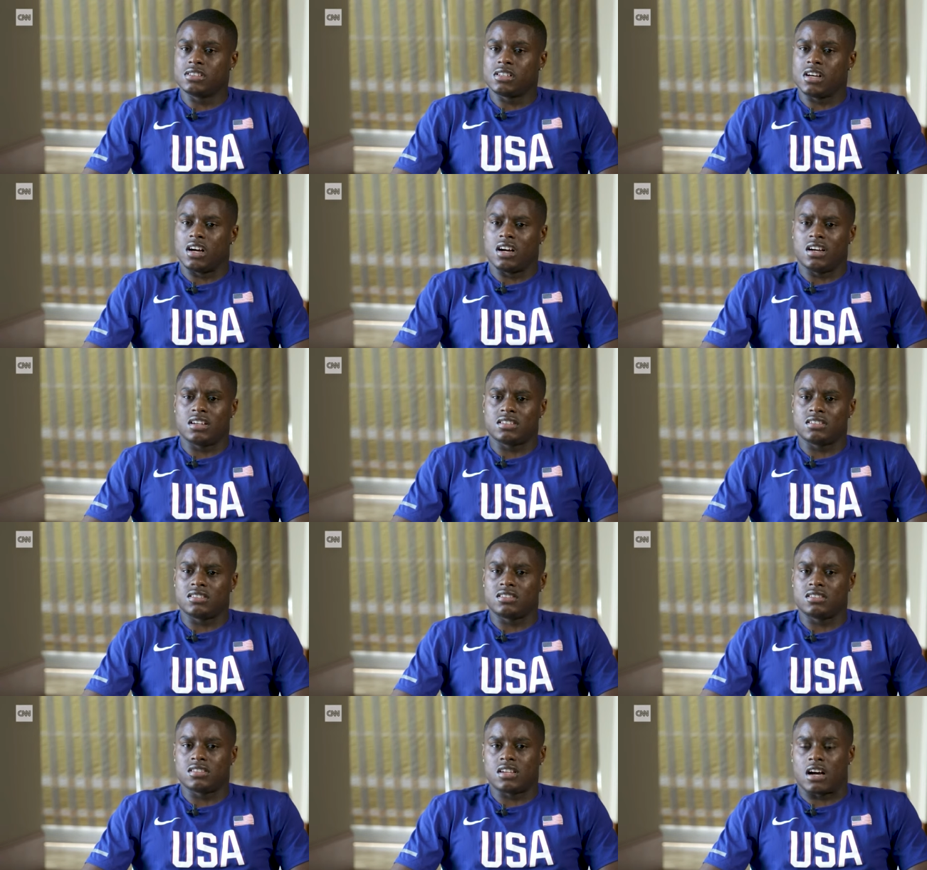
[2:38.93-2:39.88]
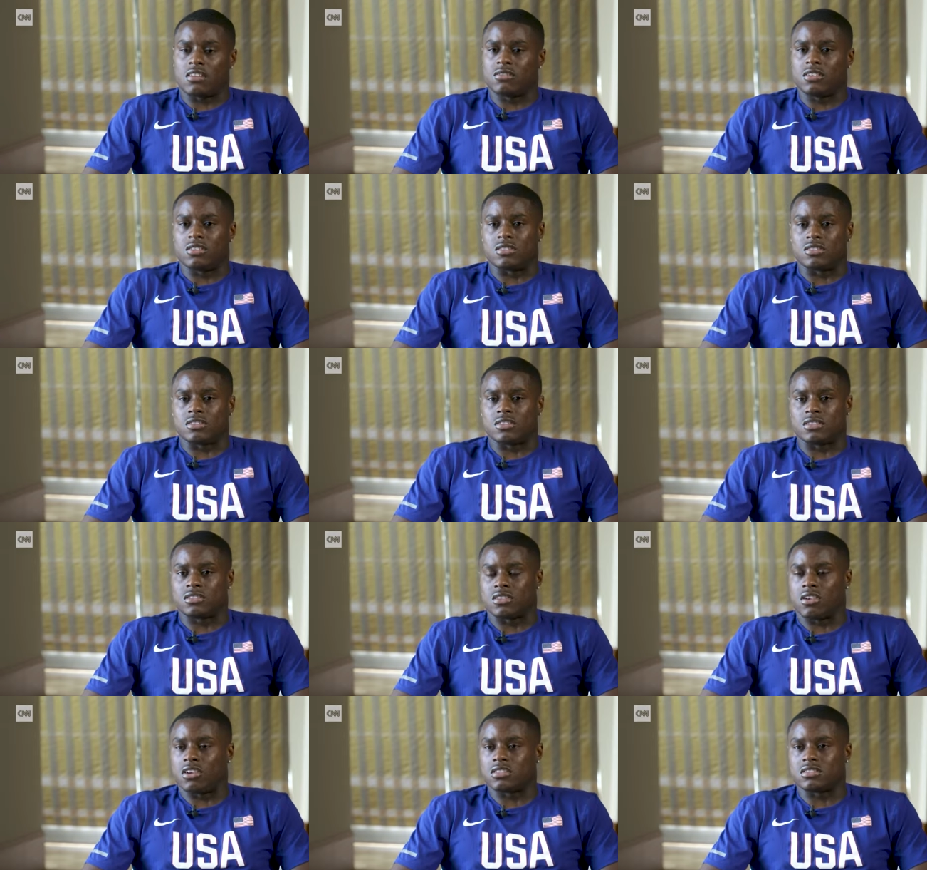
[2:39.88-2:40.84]
Uh, this year, I don't know. It's, it's
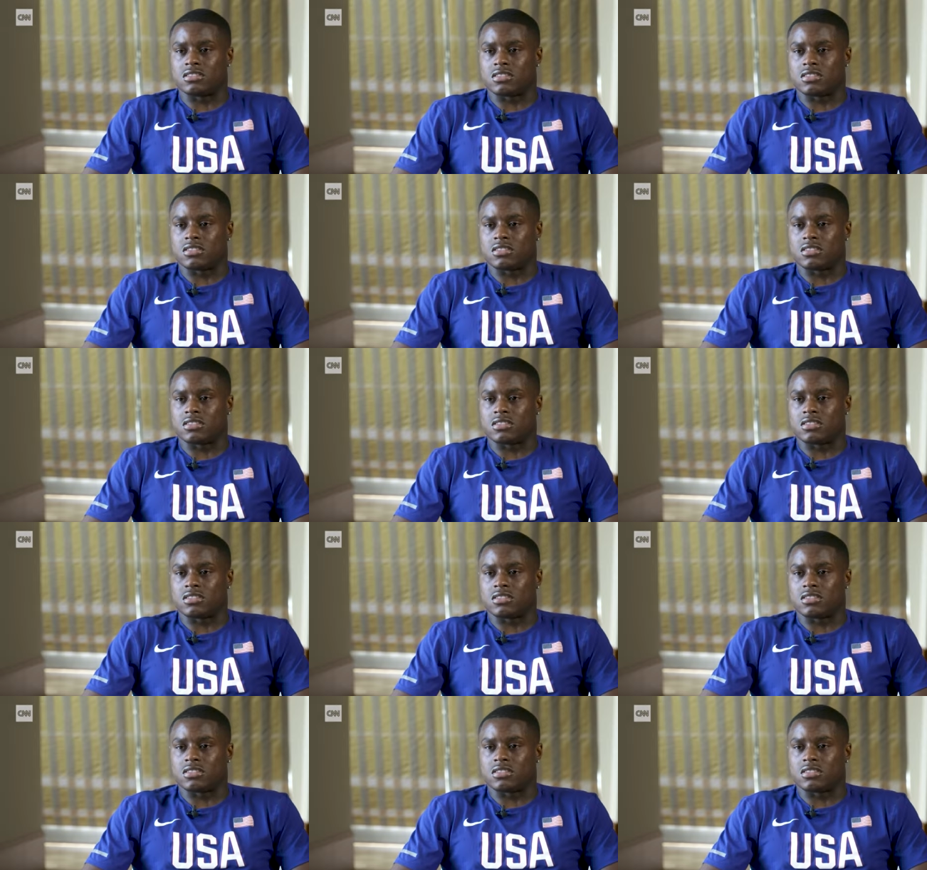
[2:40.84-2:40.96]
hard to